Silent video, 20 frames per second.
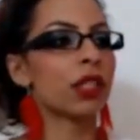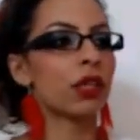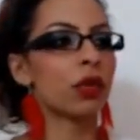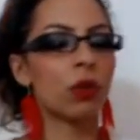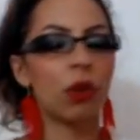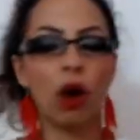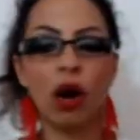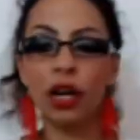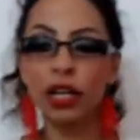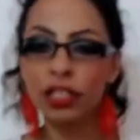
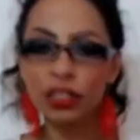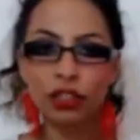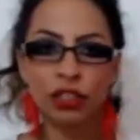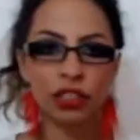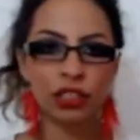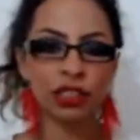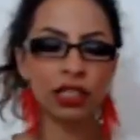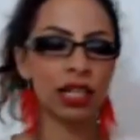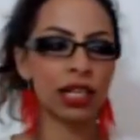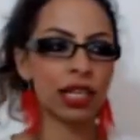who are
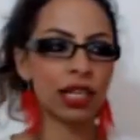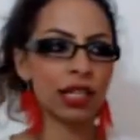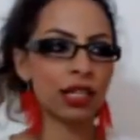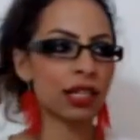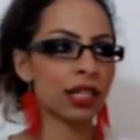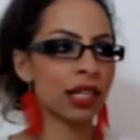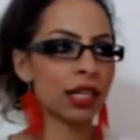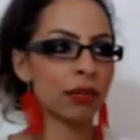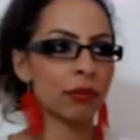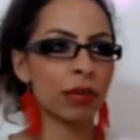interested
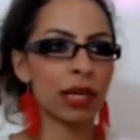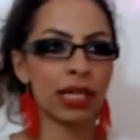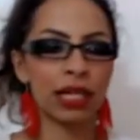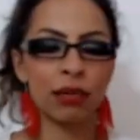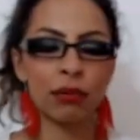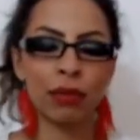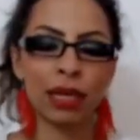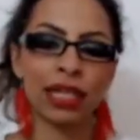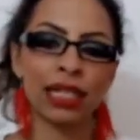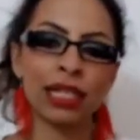in
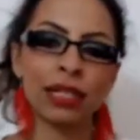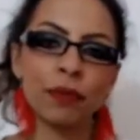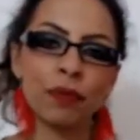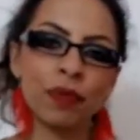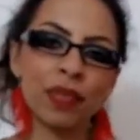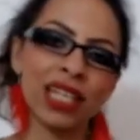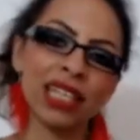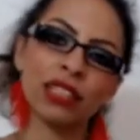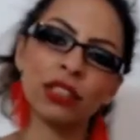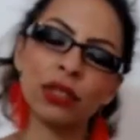making
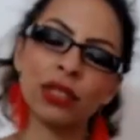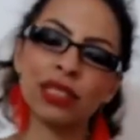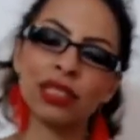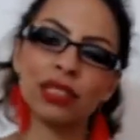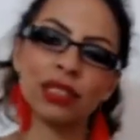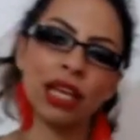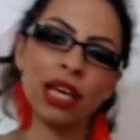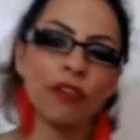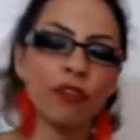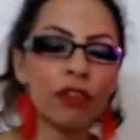money
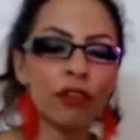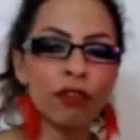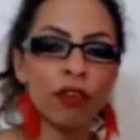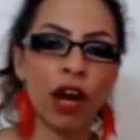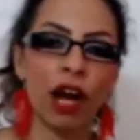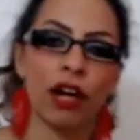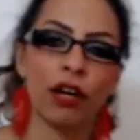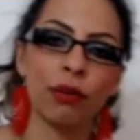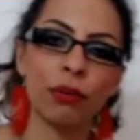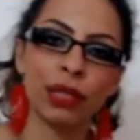into a safe
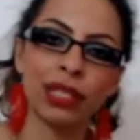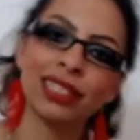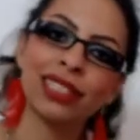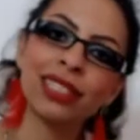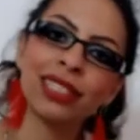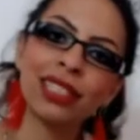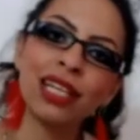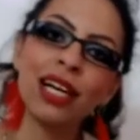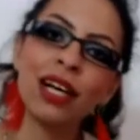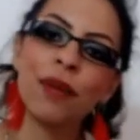
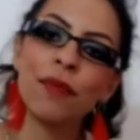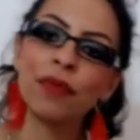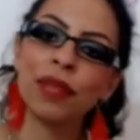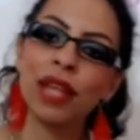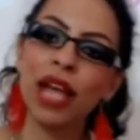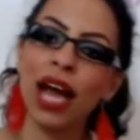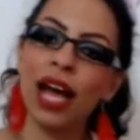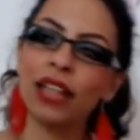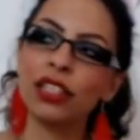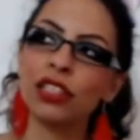environment,
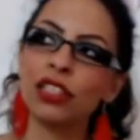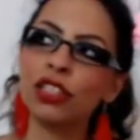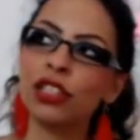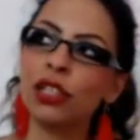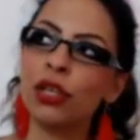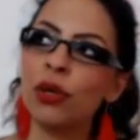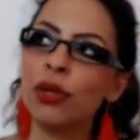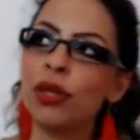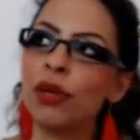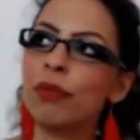
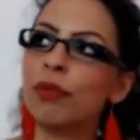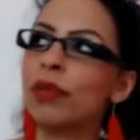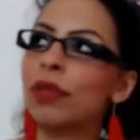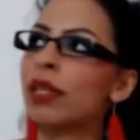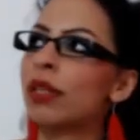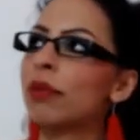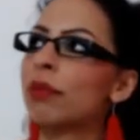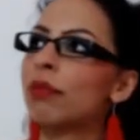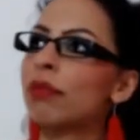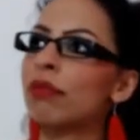and show
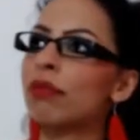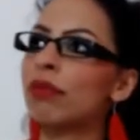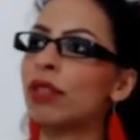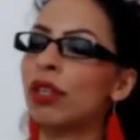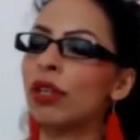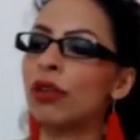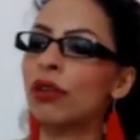them the